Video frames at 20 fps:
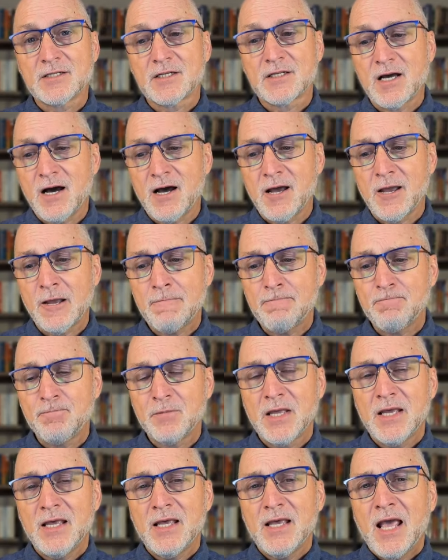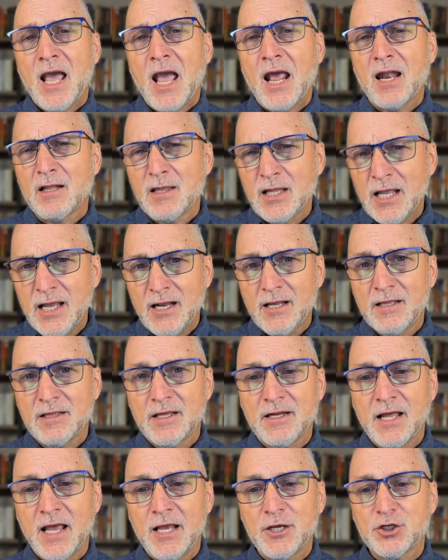time and leading the
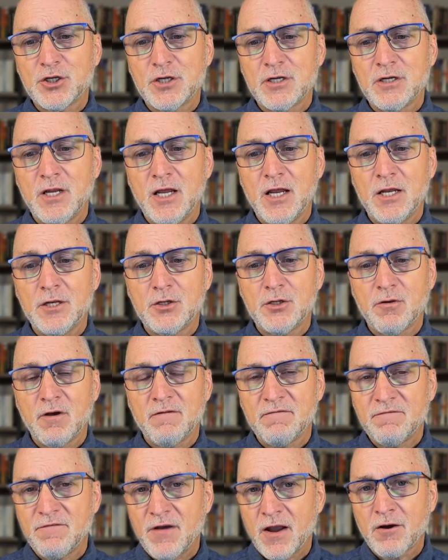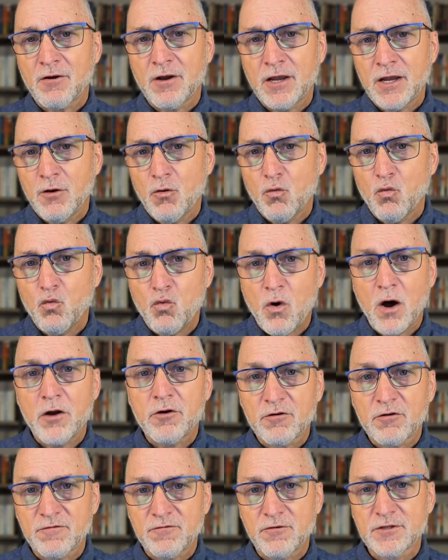nation into a very
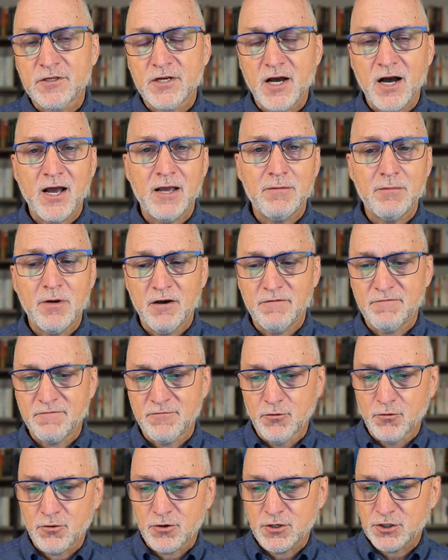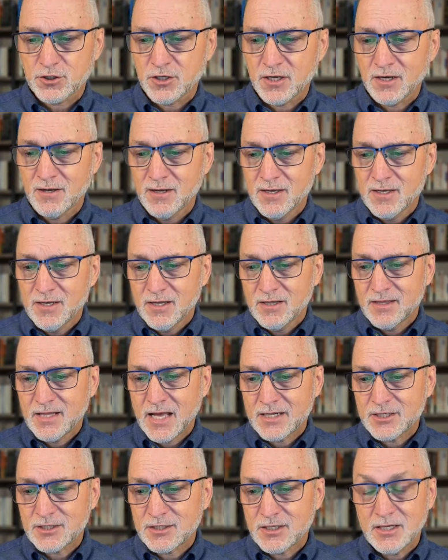wonderful time of flourishing
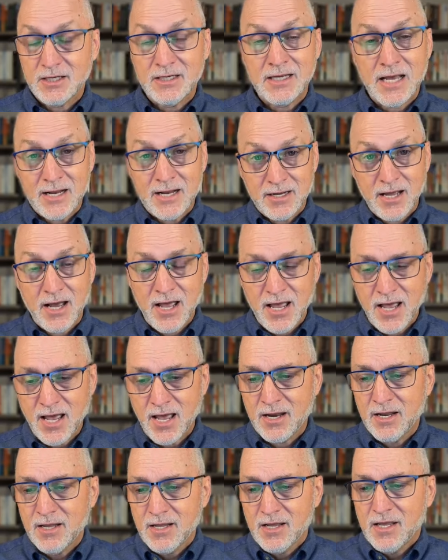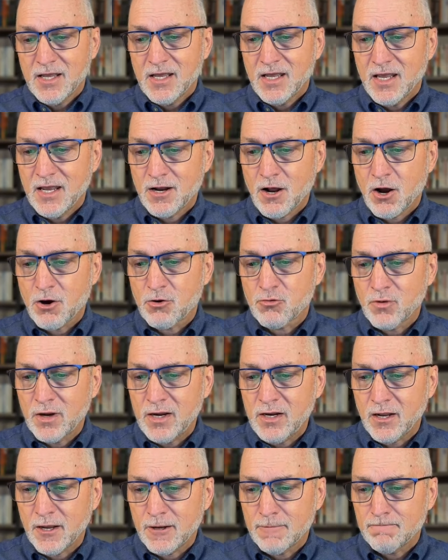that's yet ahead in our
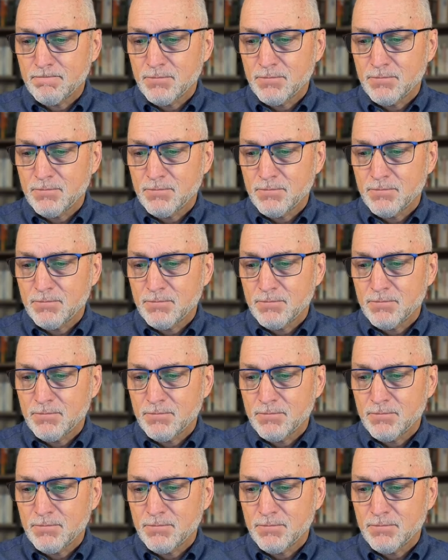reading.